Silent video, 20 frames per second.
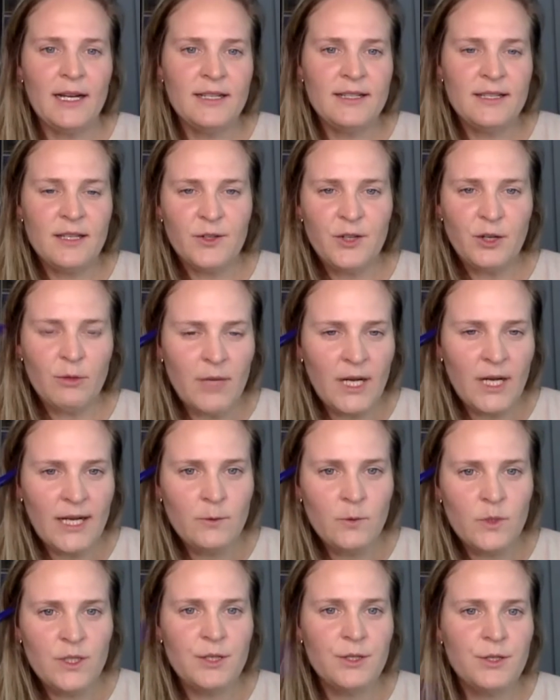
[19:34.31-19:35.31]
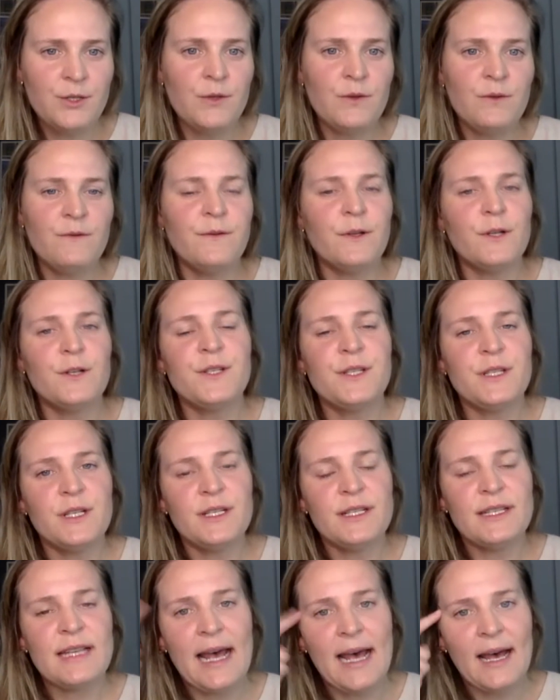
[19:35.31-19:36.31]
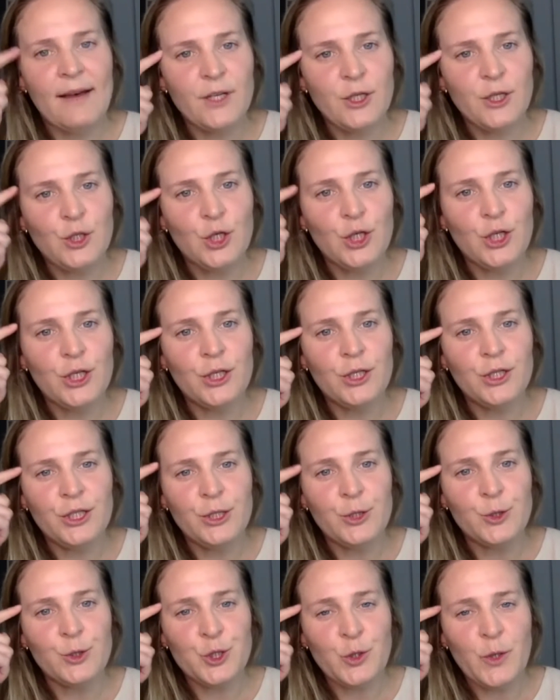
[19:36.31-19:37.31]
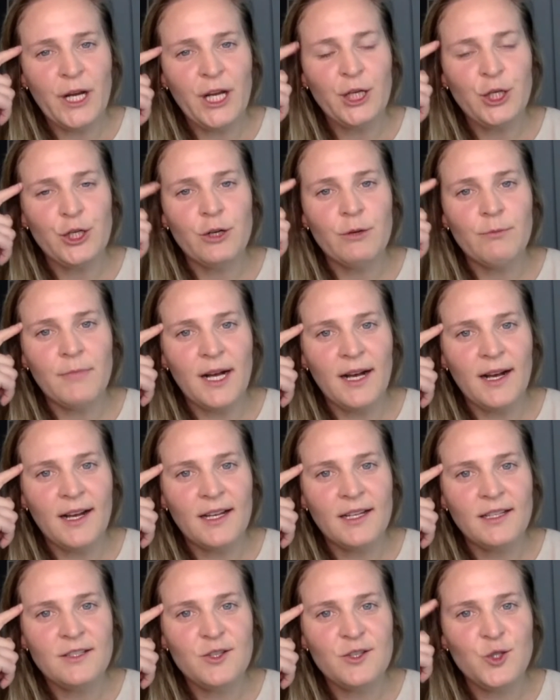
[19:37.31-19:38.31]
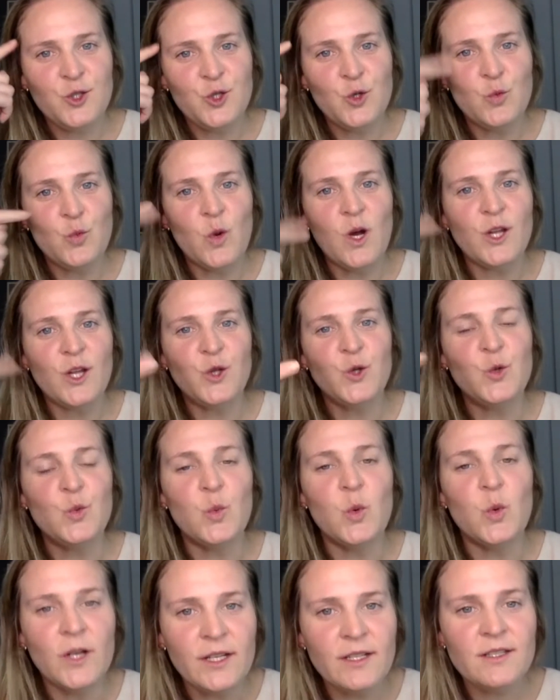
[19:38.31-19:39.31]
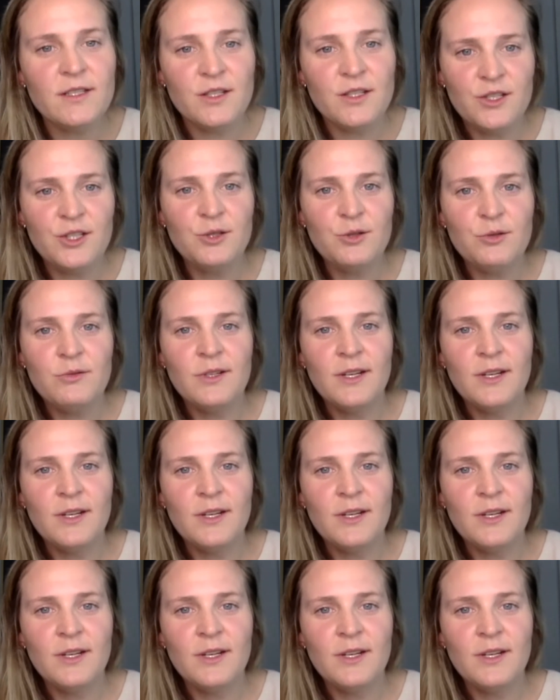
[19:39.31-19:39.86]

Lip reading: tell your mind what to do versus having your, train your mind to do what you want it to do.